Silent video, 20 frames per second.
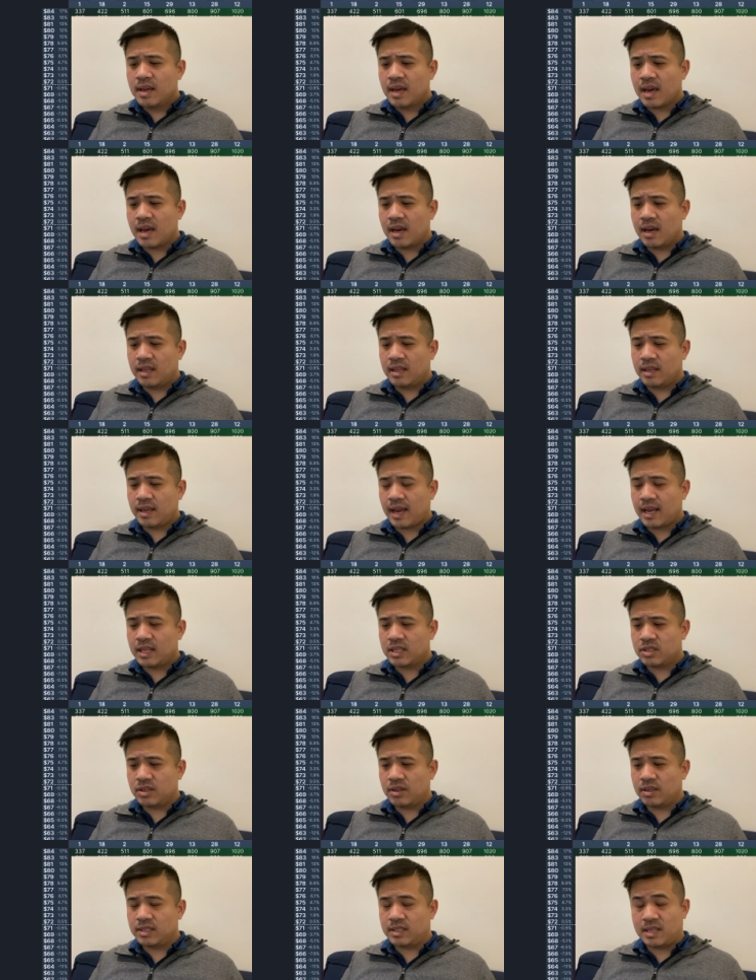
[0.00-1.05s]
And the
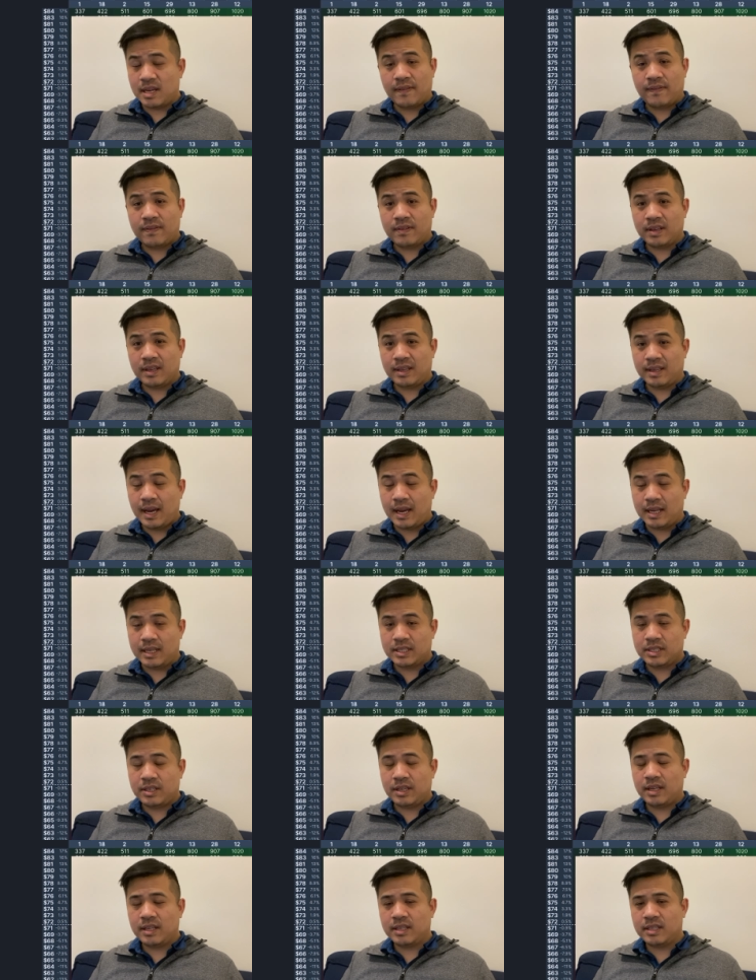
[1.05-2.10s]
answer is definitely yes.
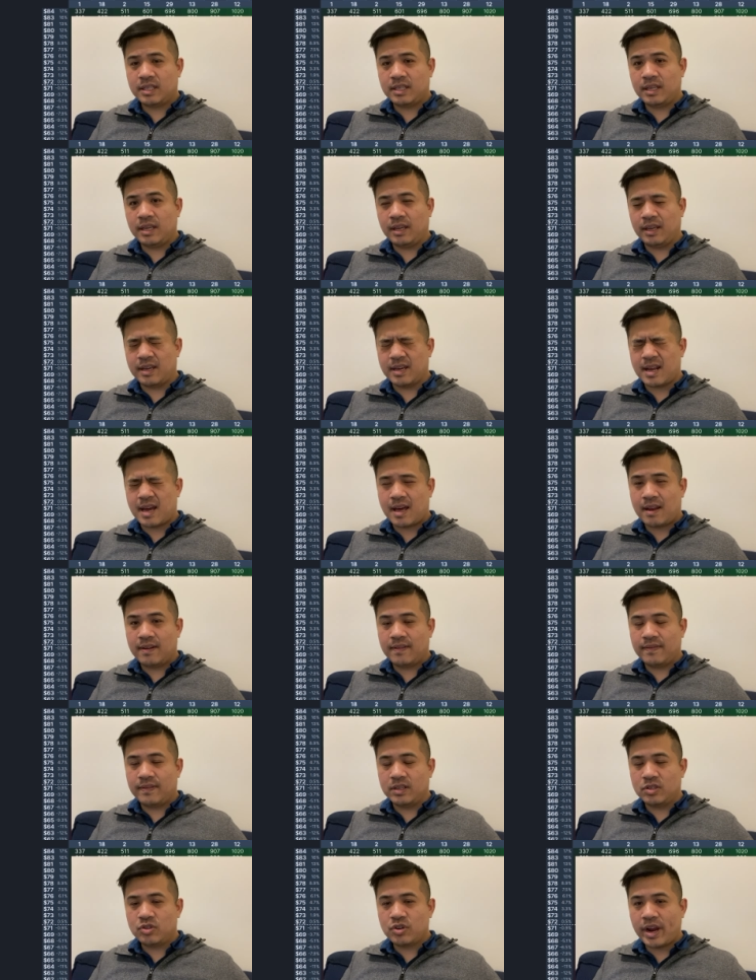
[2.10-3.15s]
You can get out
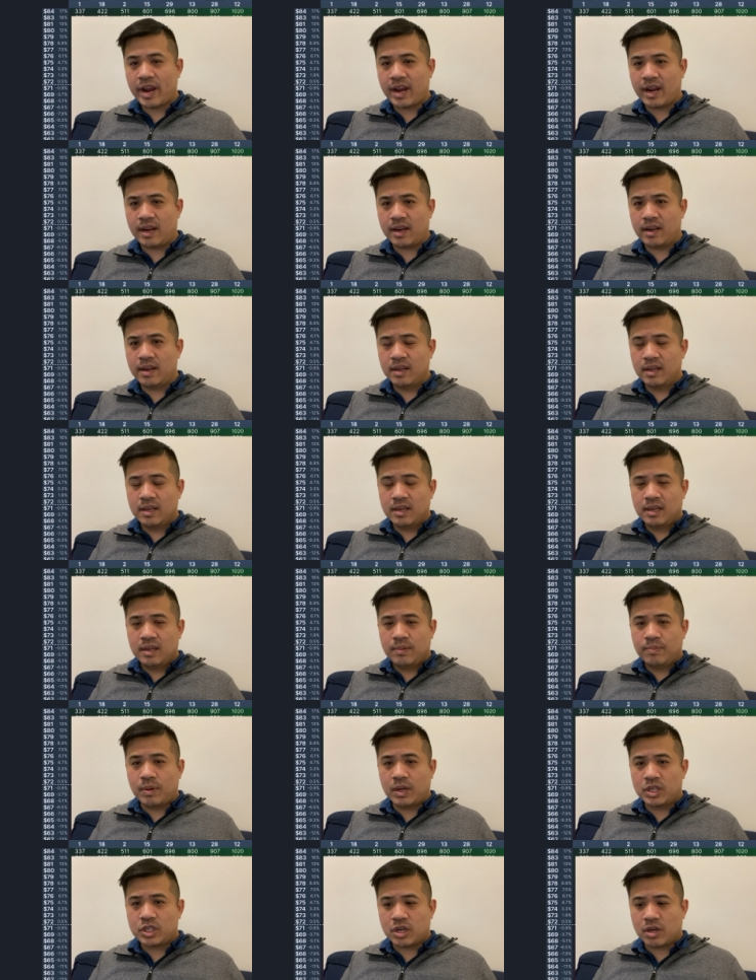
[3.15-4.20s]
of the trade
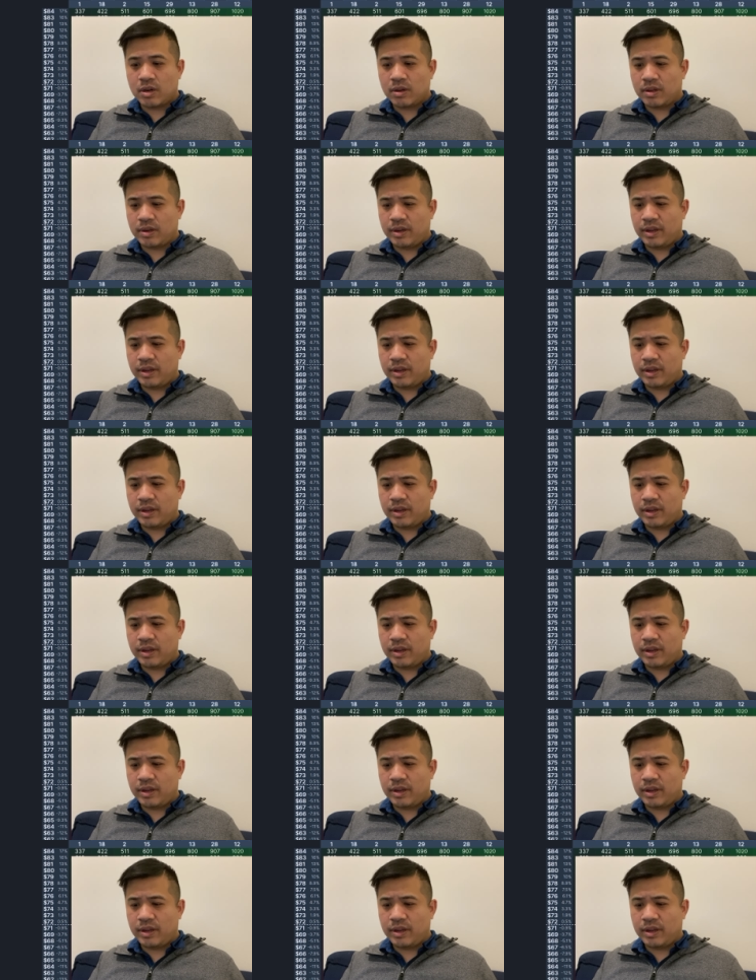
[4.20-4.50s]
much earlier.